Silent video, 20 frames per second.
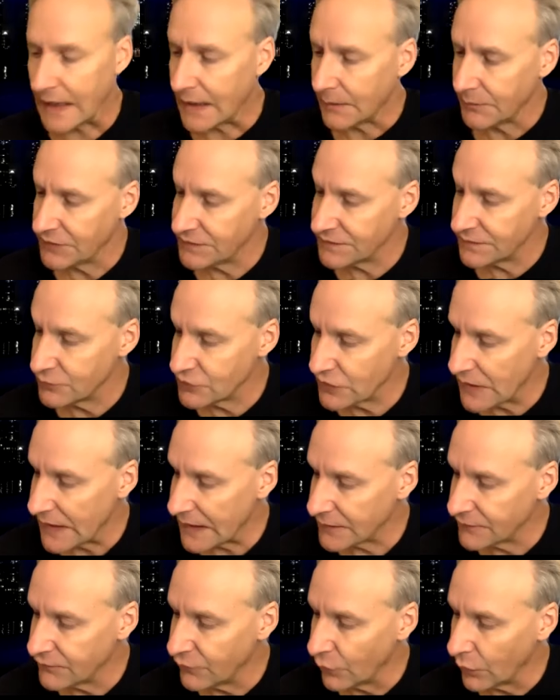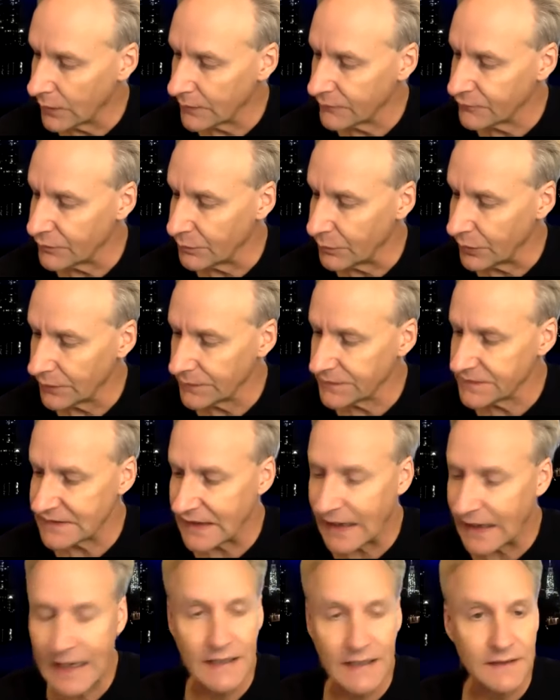I'm going to subtract 4 from both
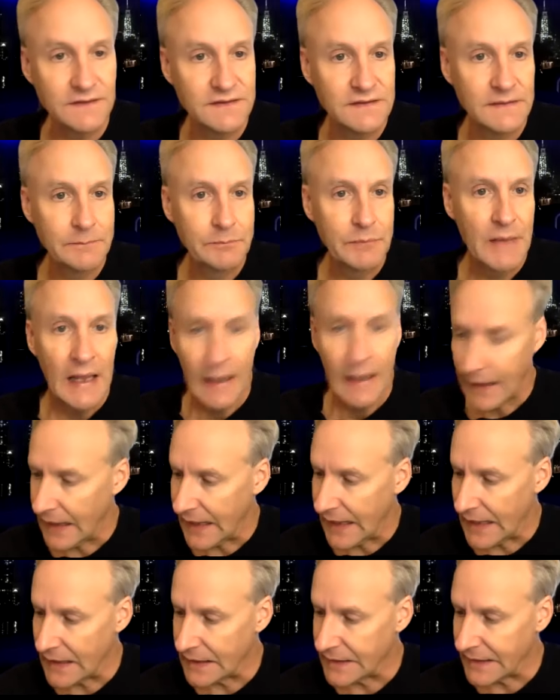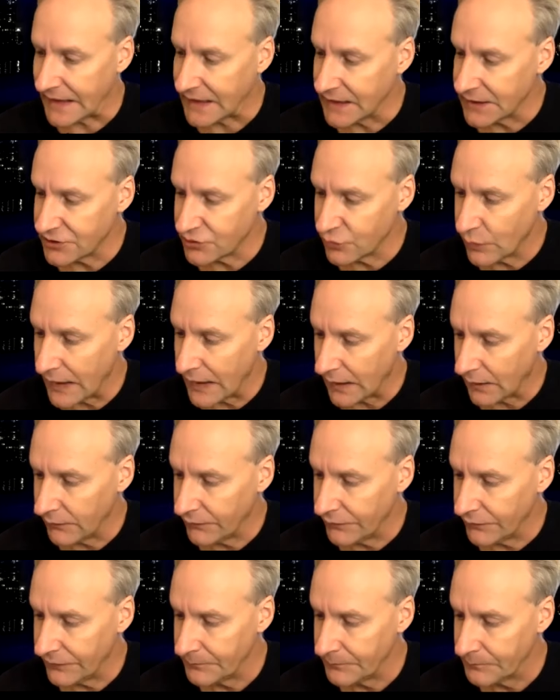sides, and I get
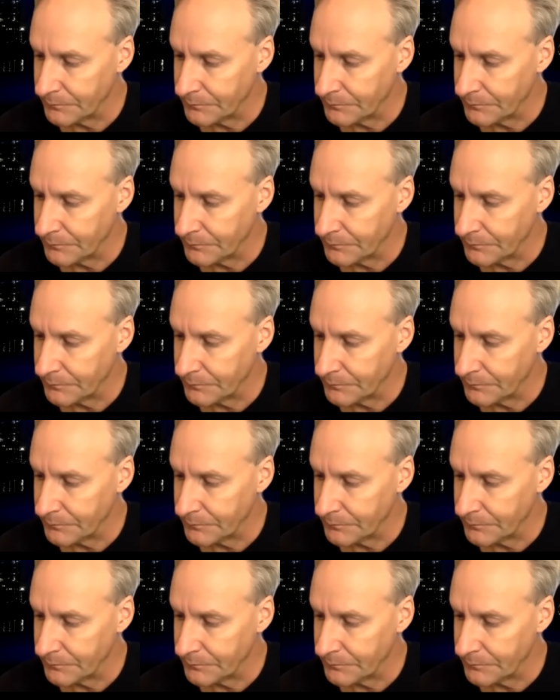12.